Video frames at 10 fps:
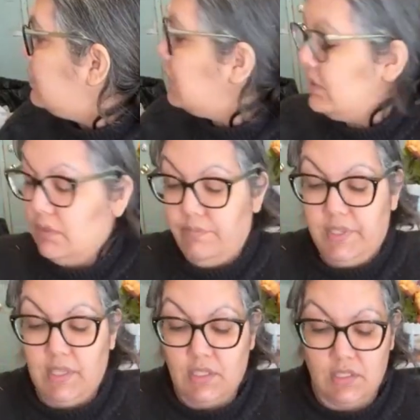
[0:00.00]
on the
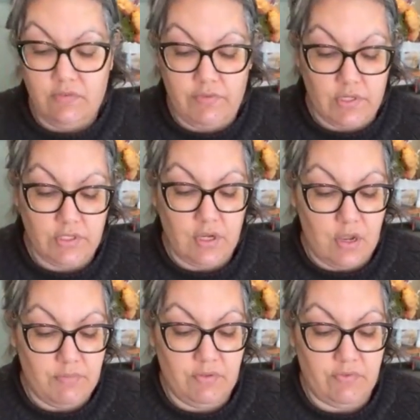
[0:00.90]
piece of our
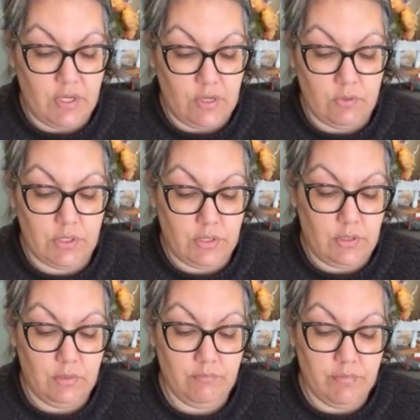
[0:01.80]
top of our
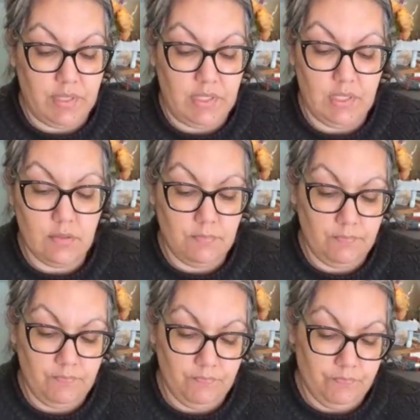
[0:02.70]
bunny.
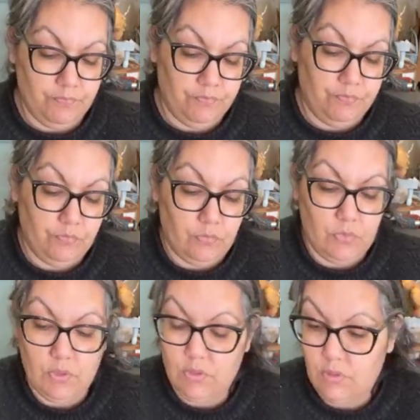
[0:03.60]

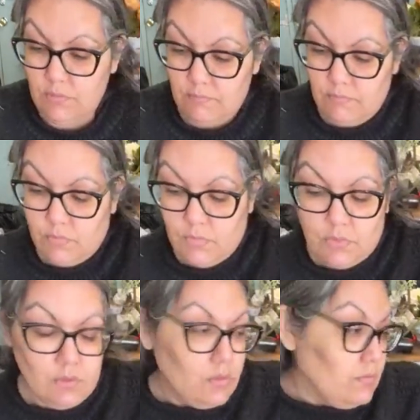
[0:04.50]
But
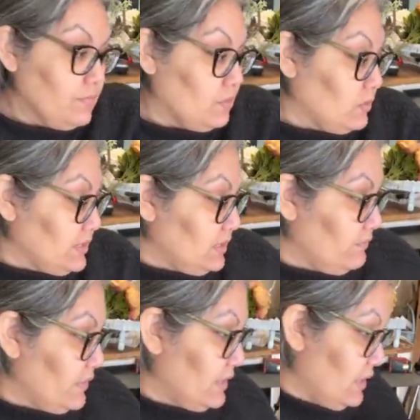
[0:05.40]
we'll see
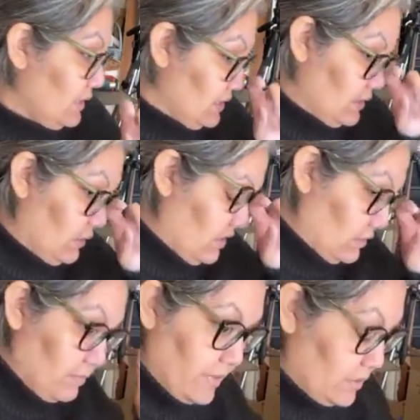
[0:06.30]
if we can get it a
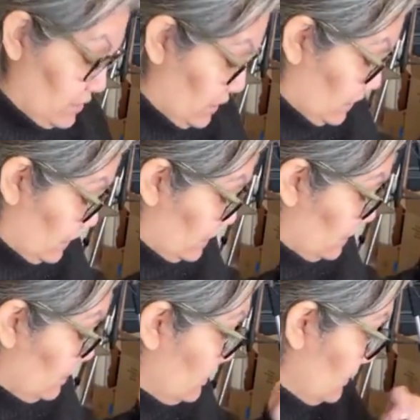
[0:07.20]
little bit darker.
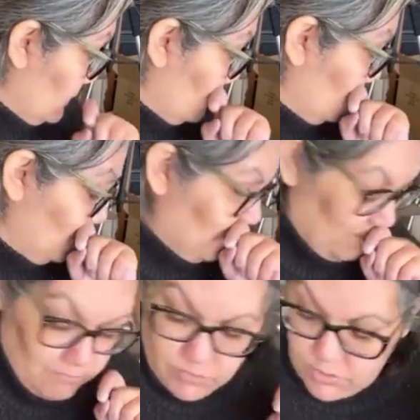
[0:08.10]

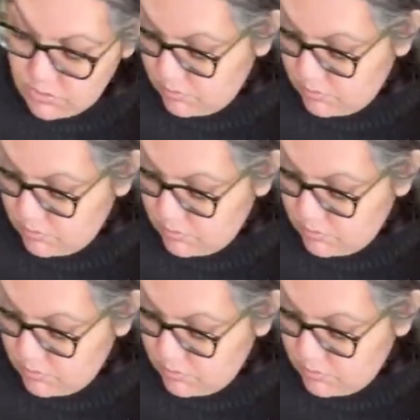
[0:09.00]
What do I